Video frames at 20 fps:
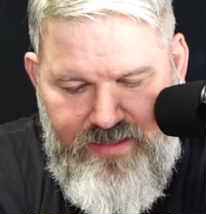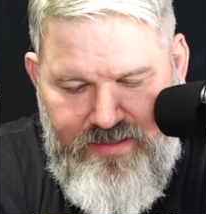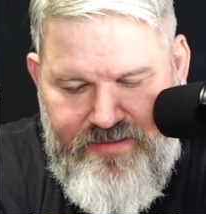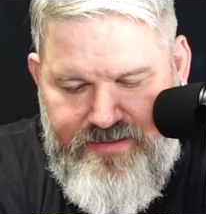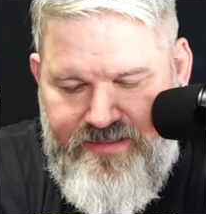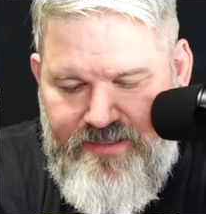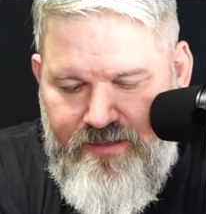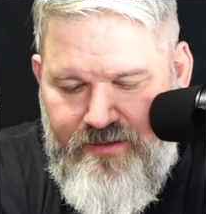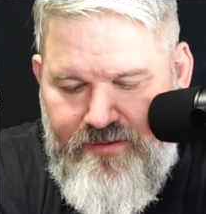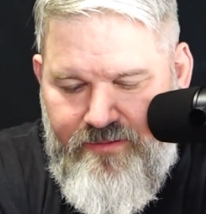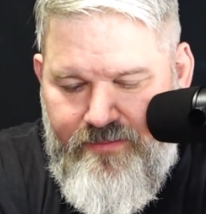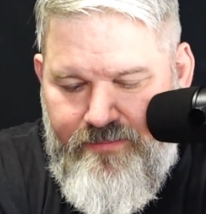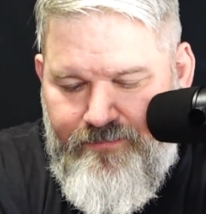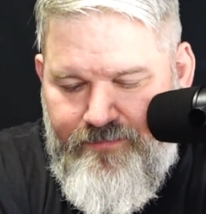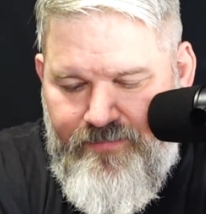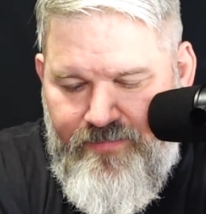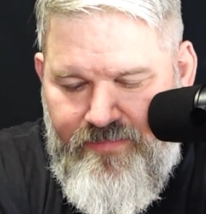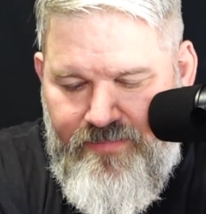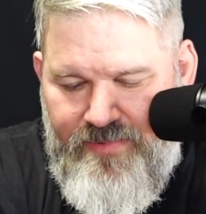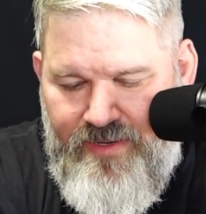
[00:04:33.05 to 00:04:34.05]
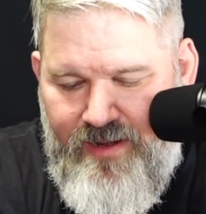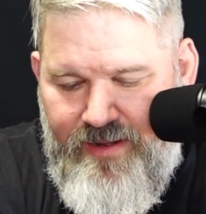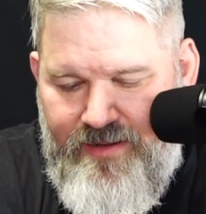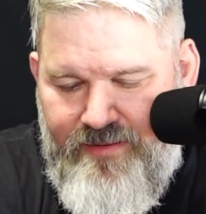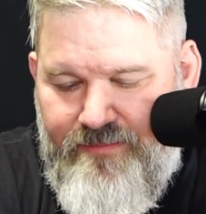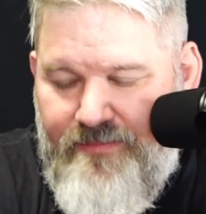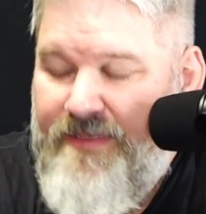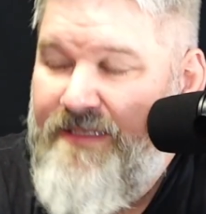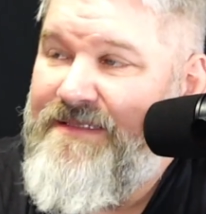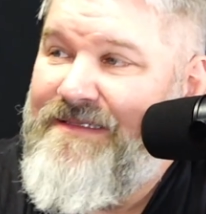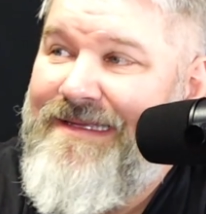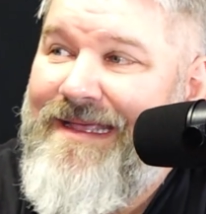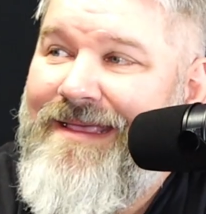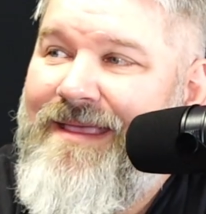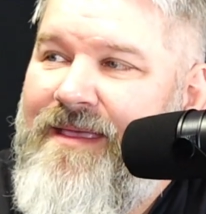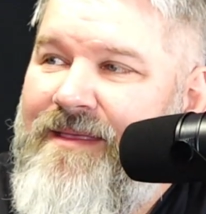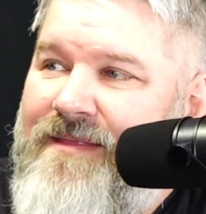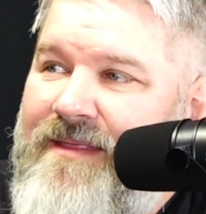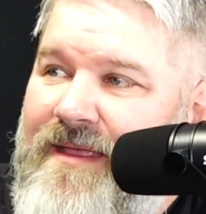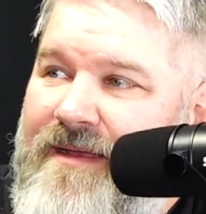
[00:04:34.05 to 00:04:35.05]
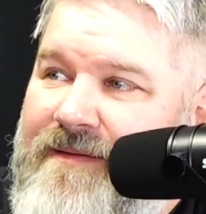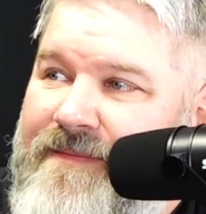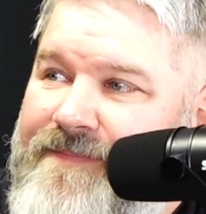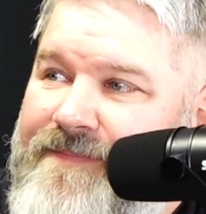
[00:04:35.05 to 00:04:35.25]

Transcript: So, all right, let's dig in then.